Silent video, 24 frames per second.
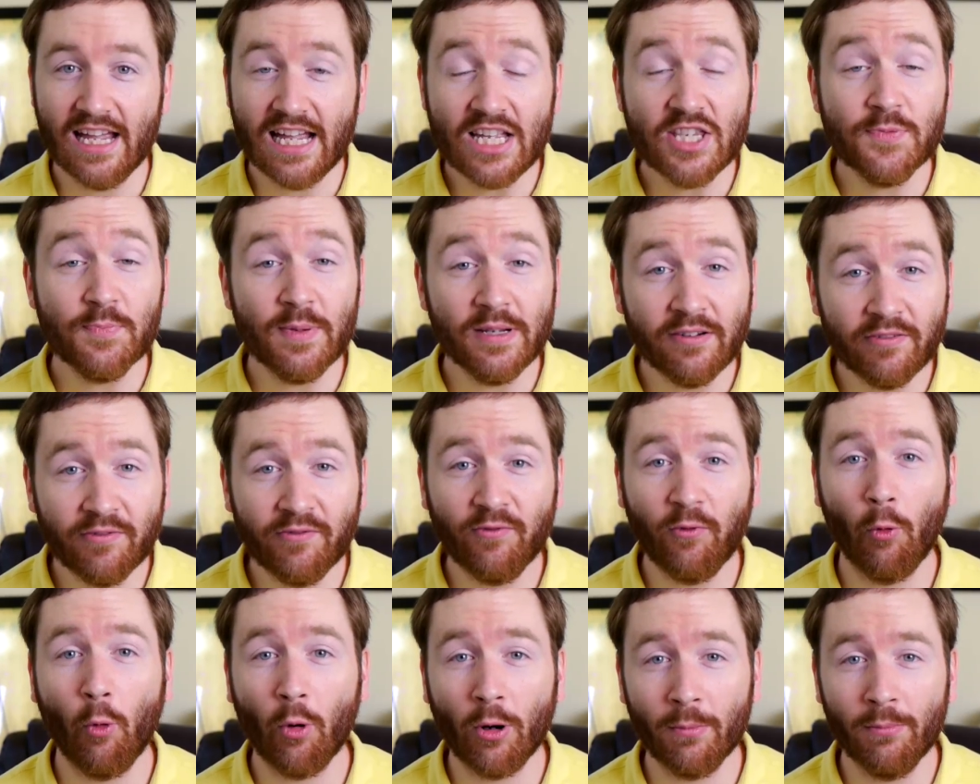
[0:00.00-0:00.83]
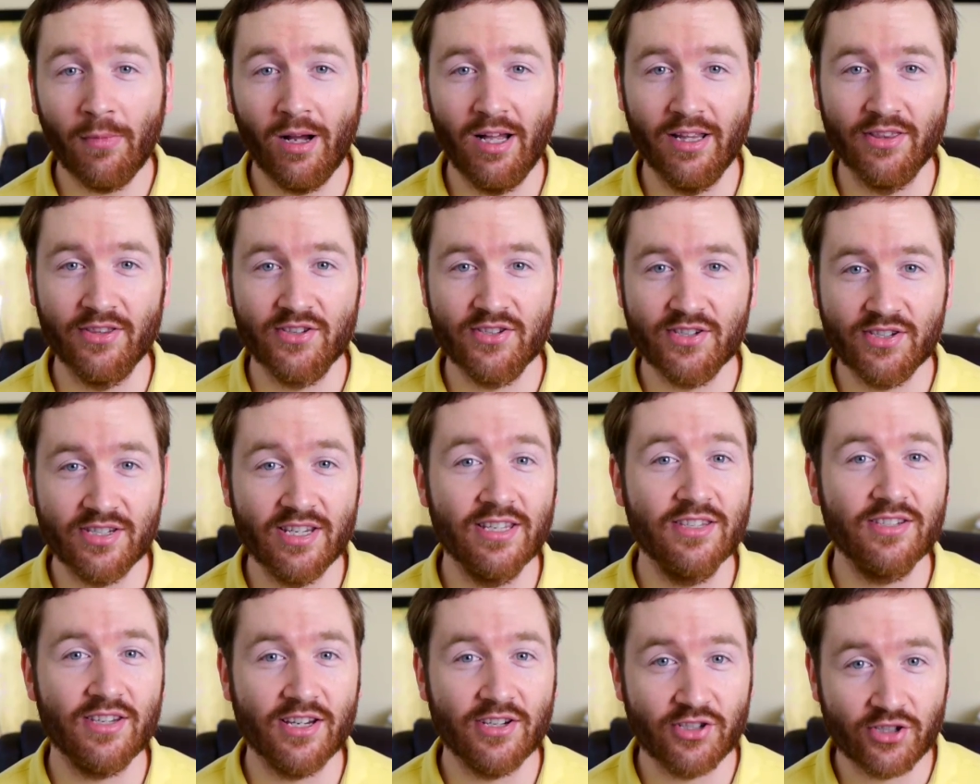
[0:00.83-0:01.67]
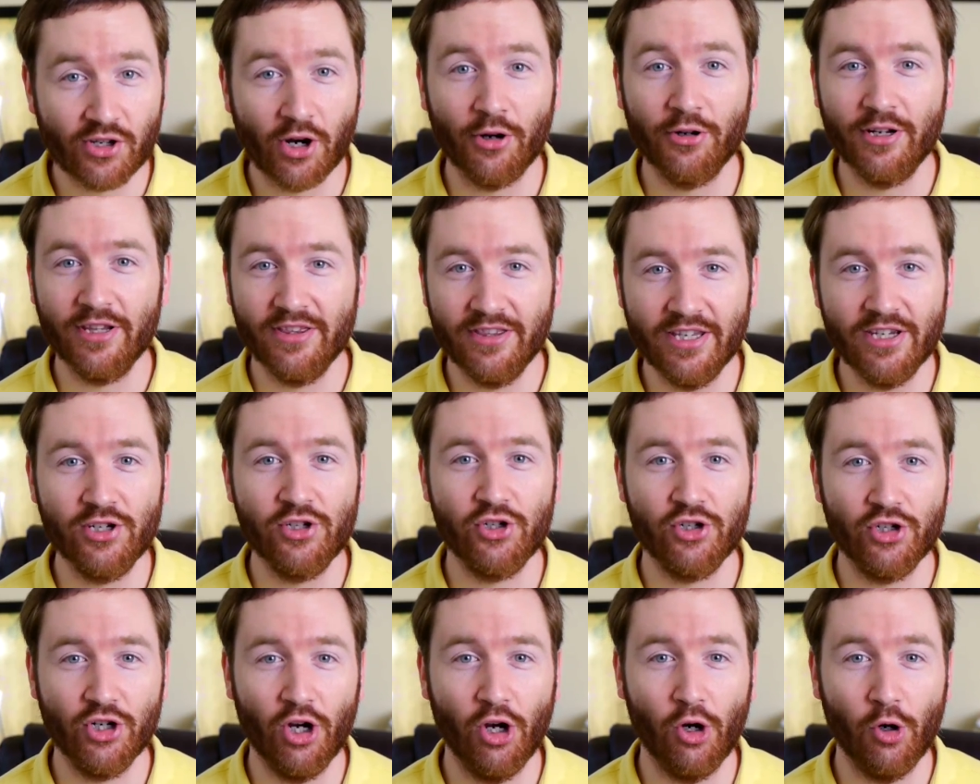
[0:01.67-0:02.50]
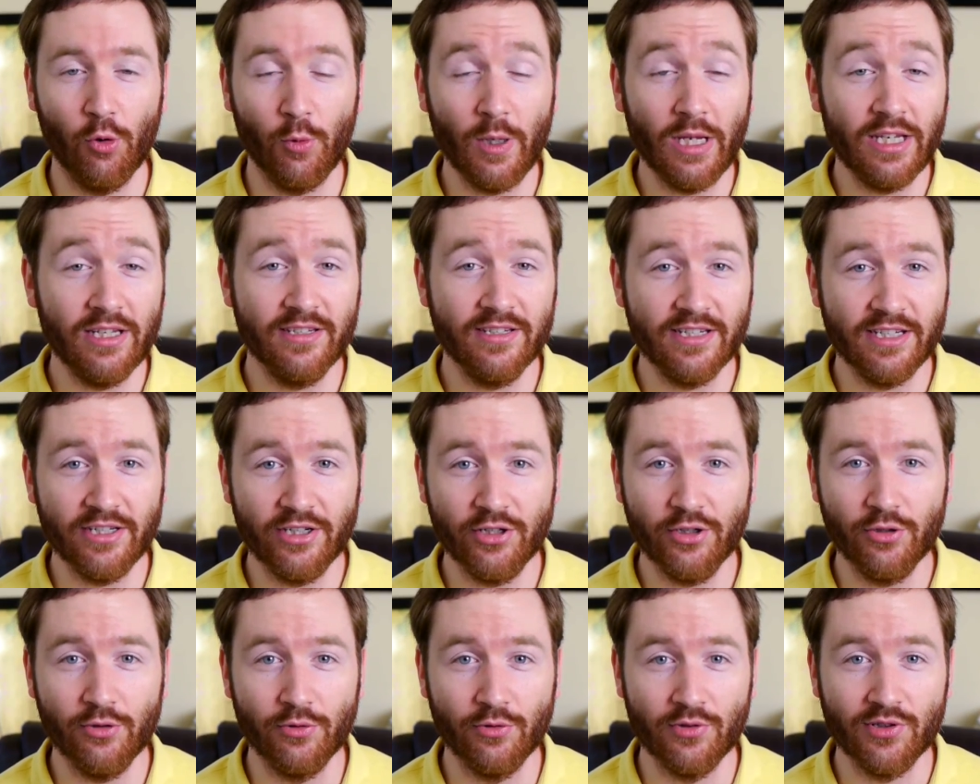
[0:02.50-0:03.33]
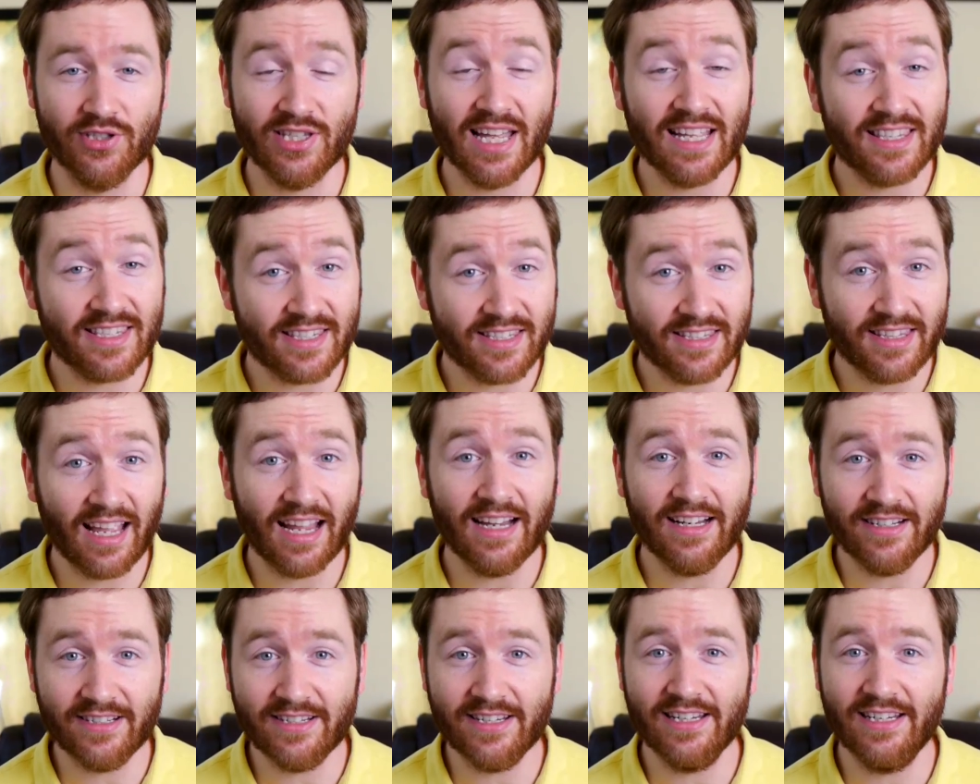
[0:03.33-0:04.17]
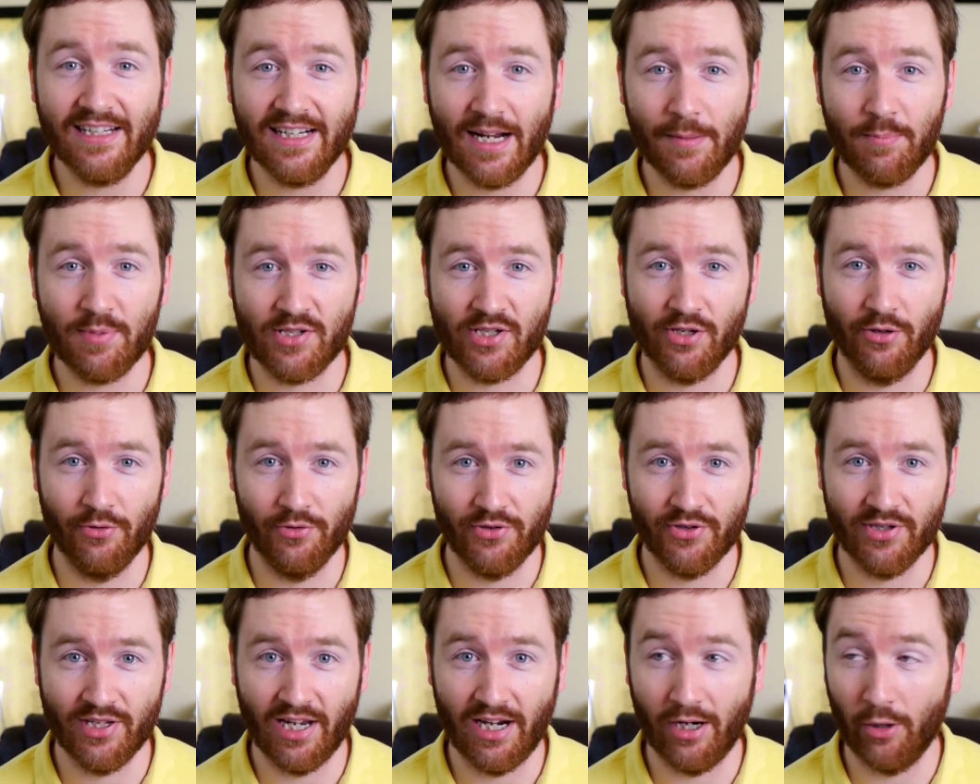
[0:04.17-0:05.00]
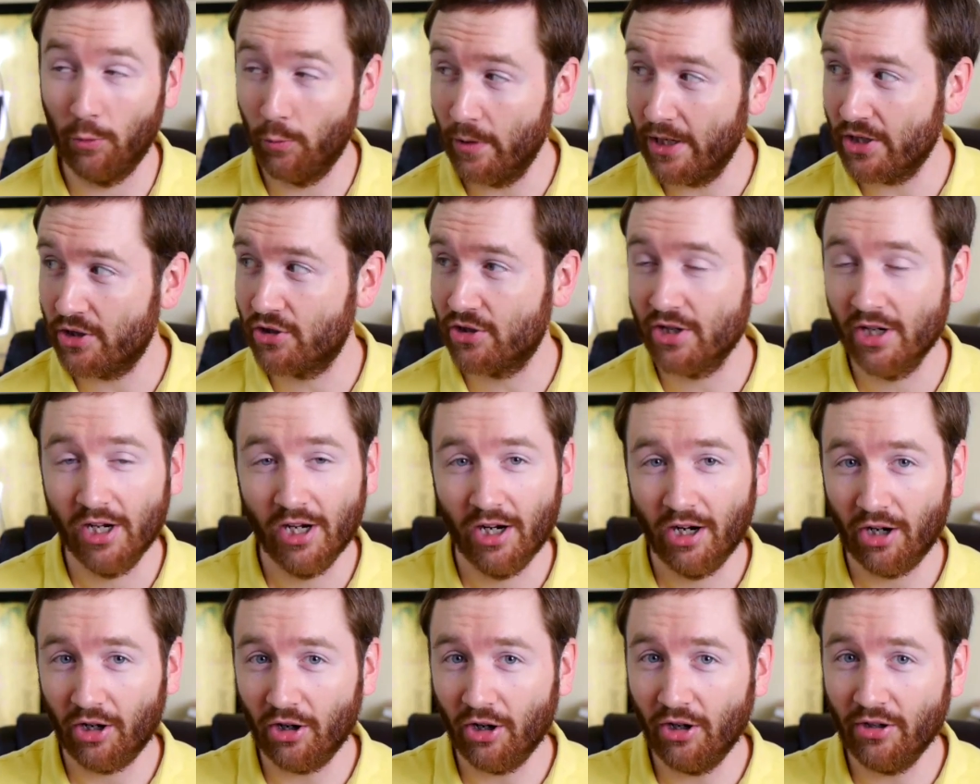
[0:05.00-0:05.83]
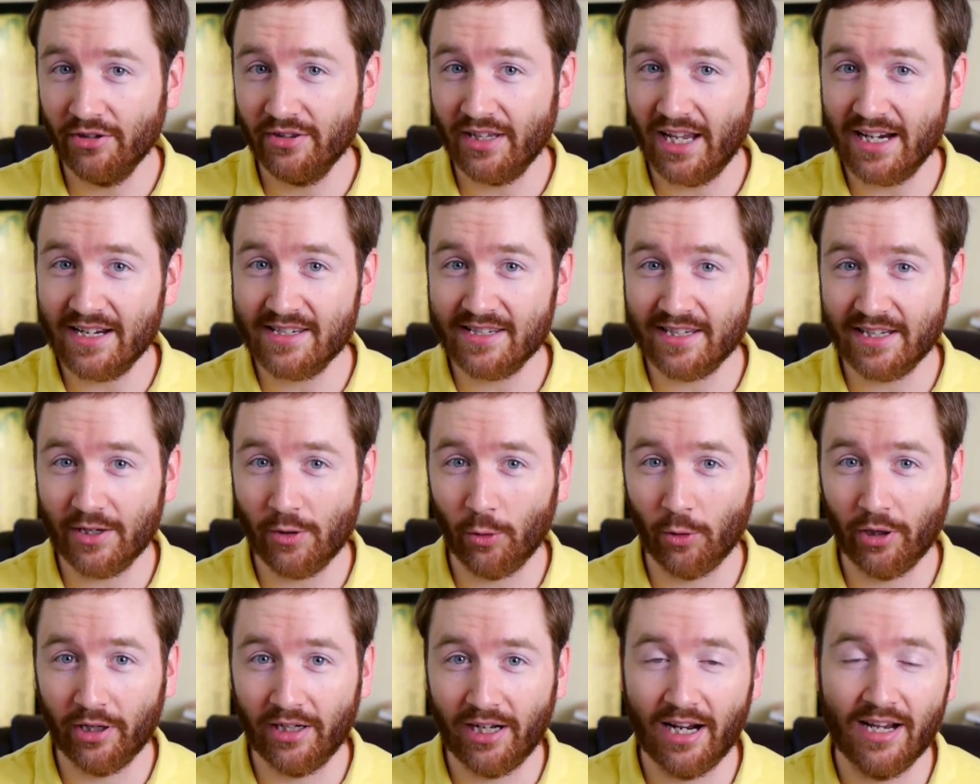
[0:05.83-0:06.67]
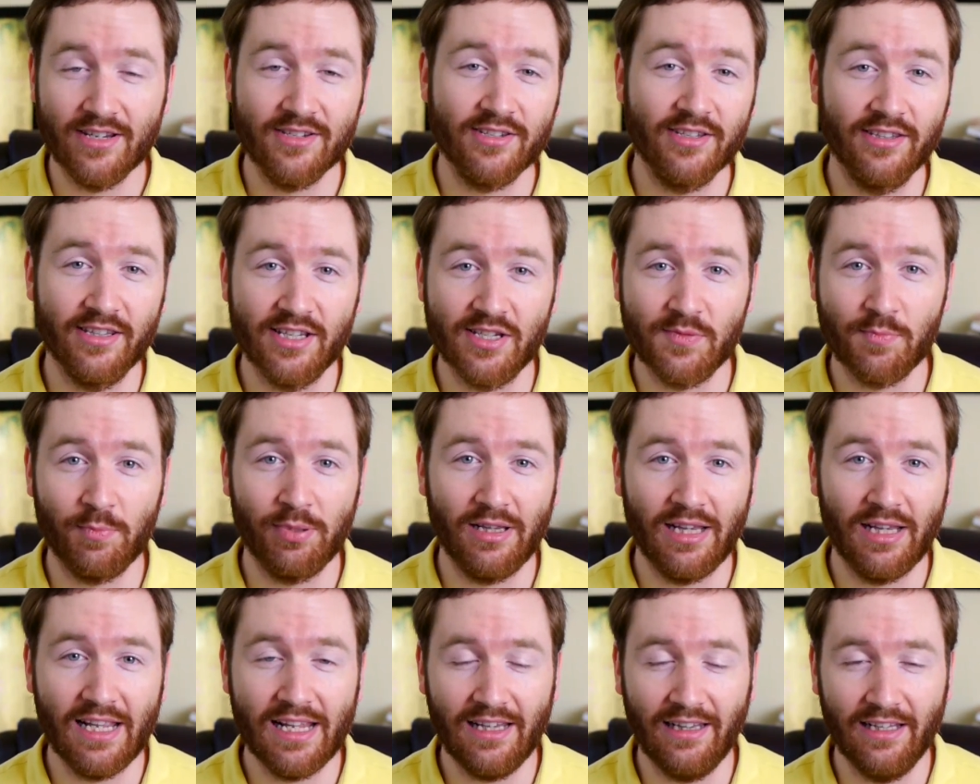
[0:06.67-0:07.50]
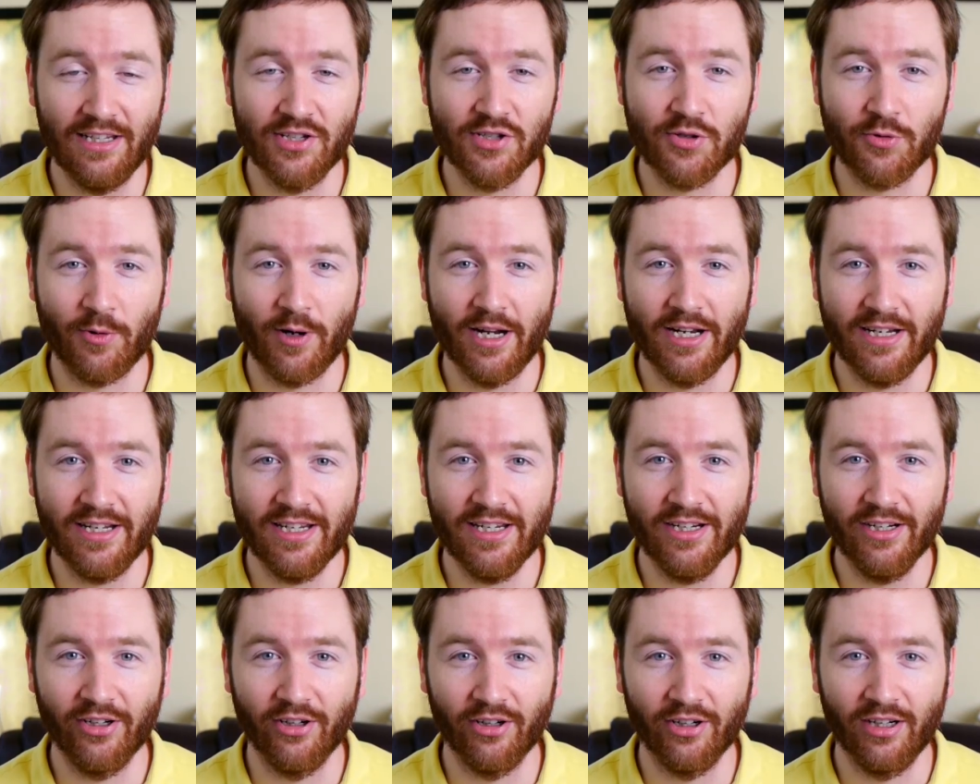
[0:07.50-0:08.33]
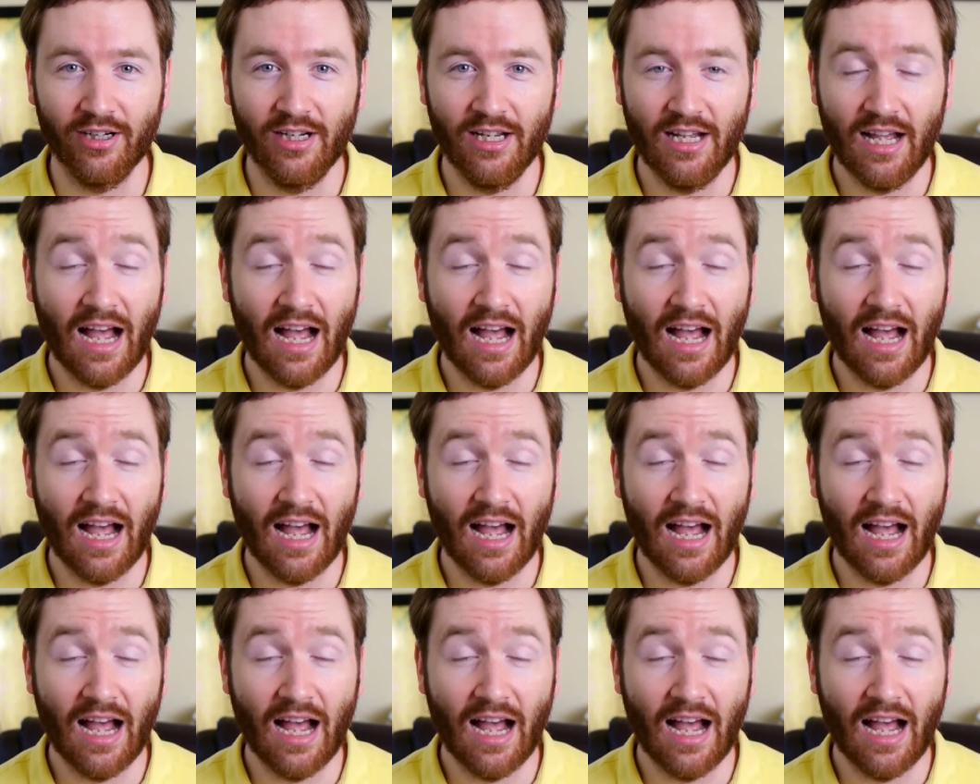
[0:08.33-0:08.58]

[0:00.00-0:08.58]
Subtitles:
It's been 4 months since I started this show, Indie News. That's 19 episodes now, which are all nicely organized in this playlist right here.